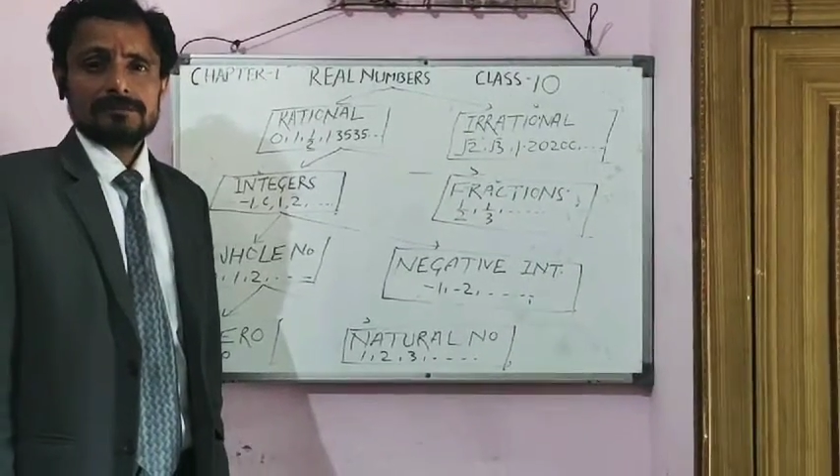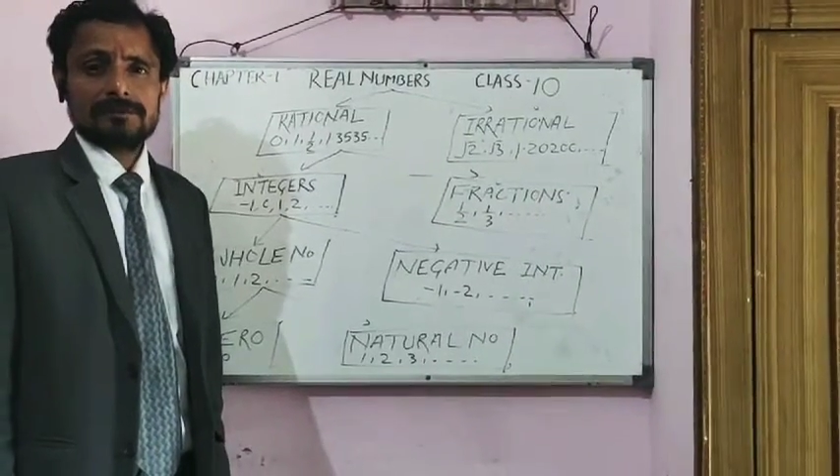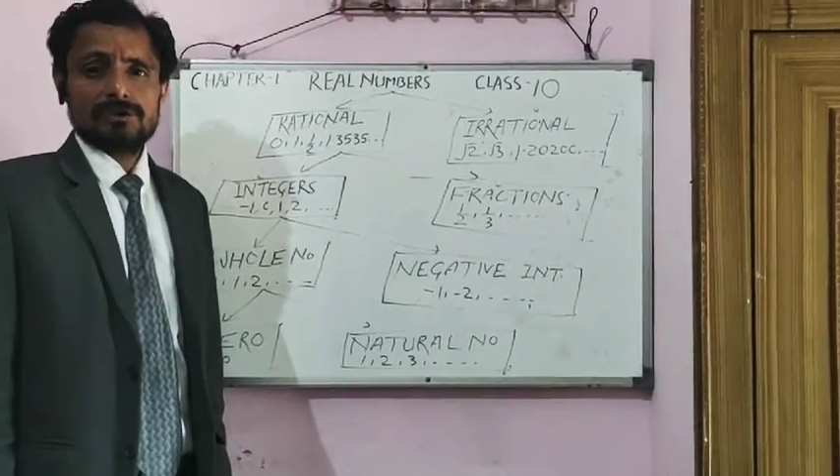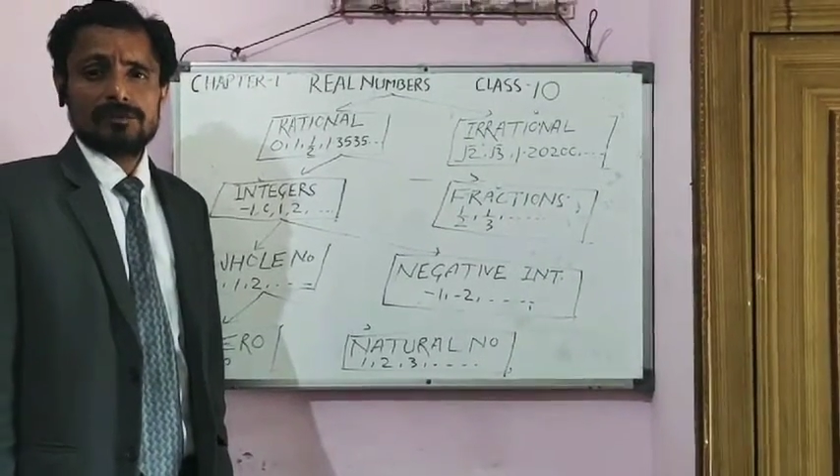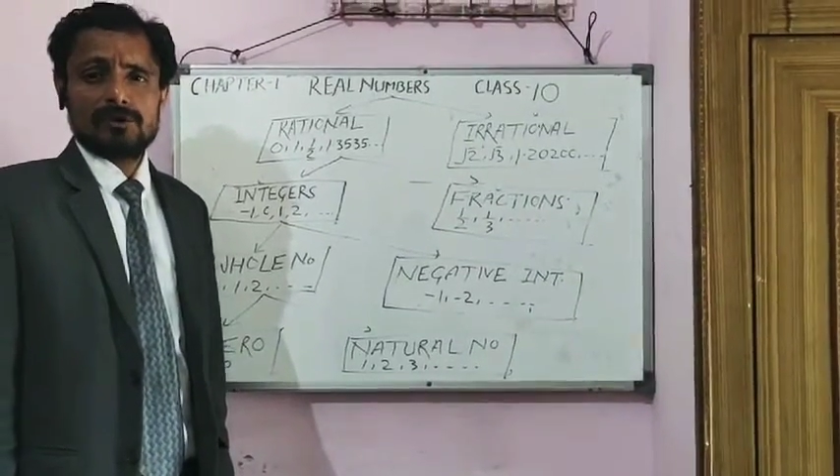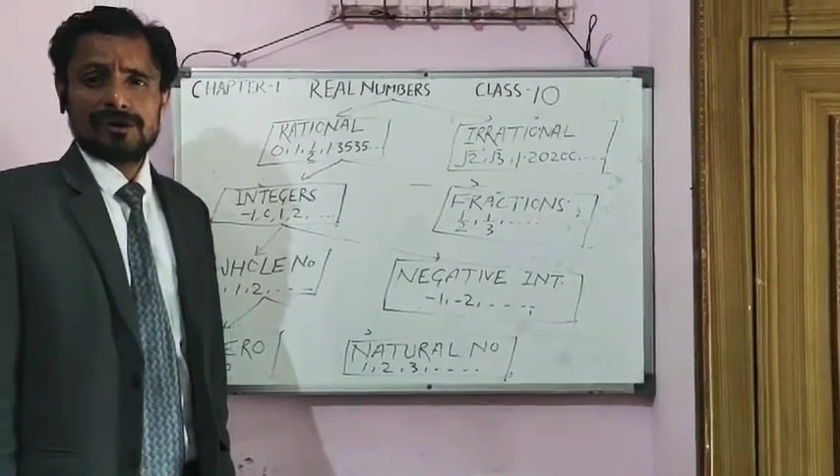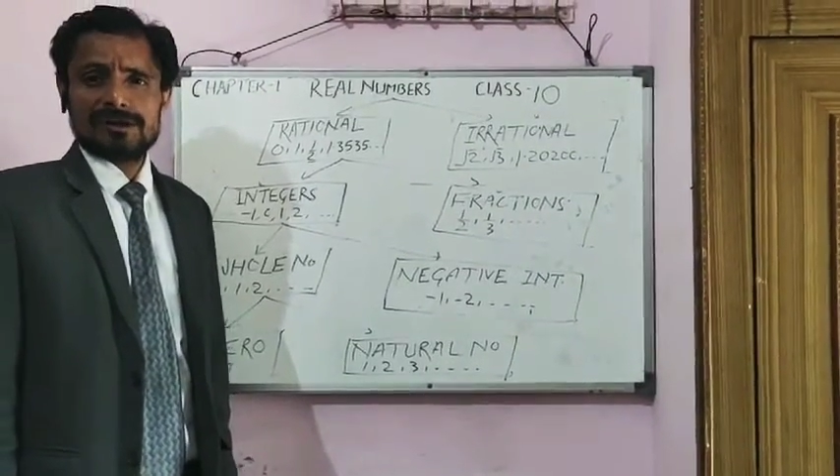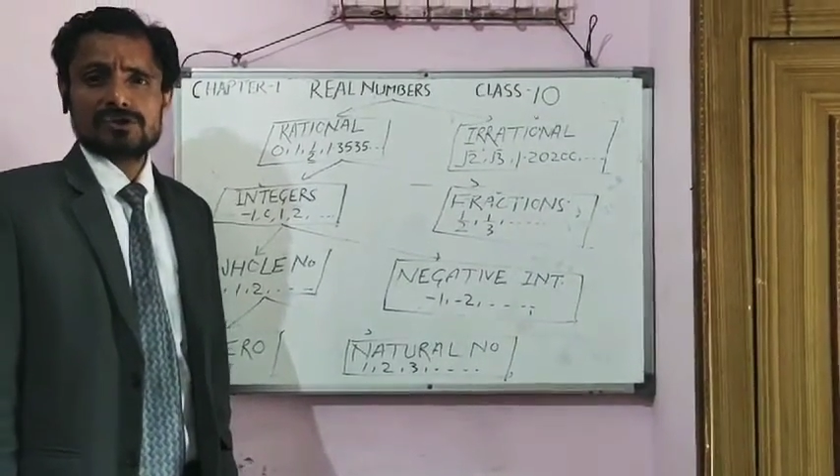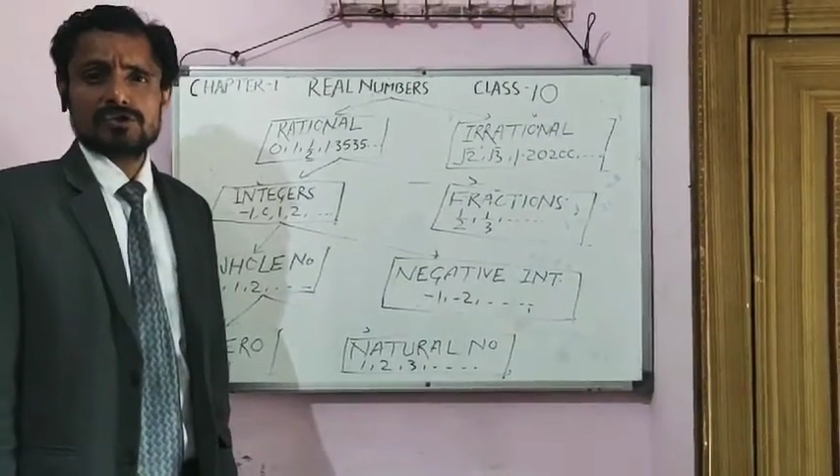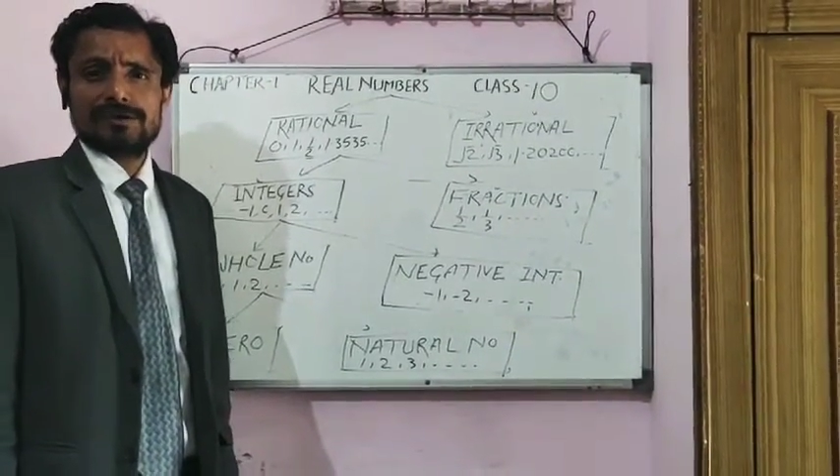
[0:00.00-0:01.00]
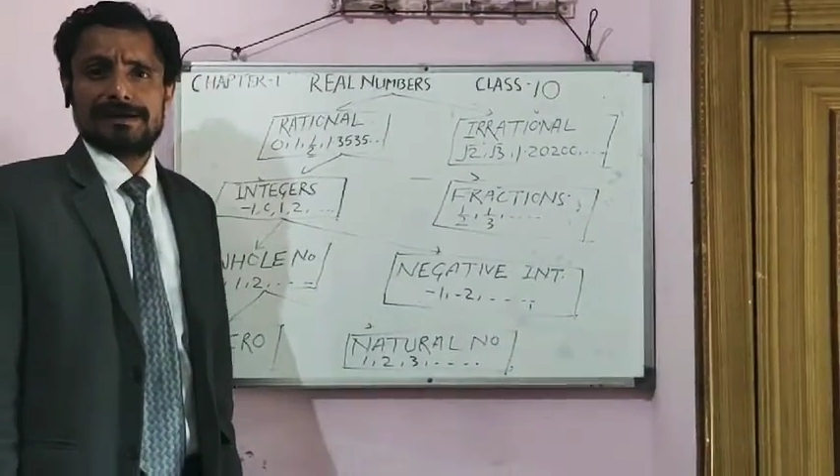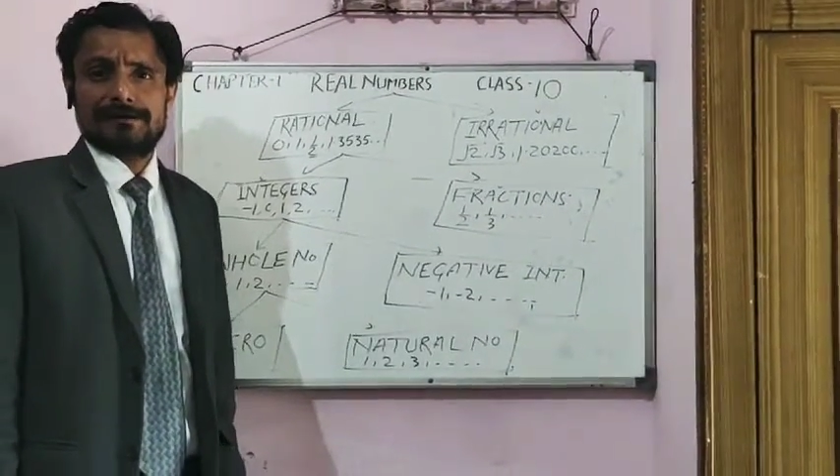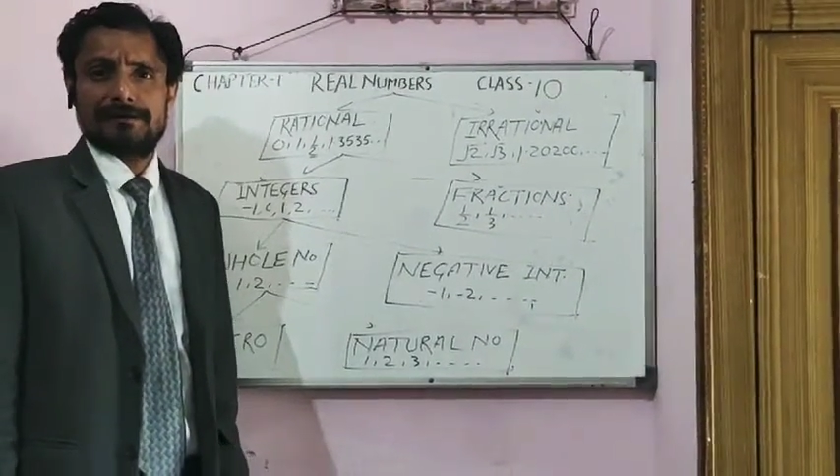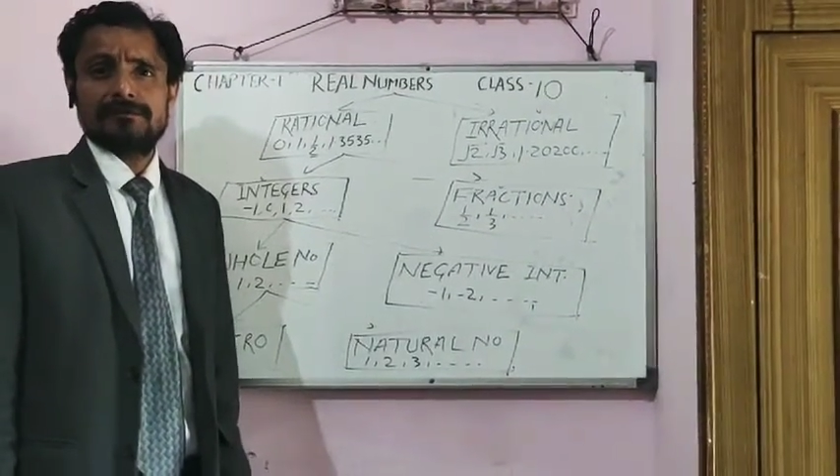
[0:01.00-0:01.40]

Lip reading: Good morning, student.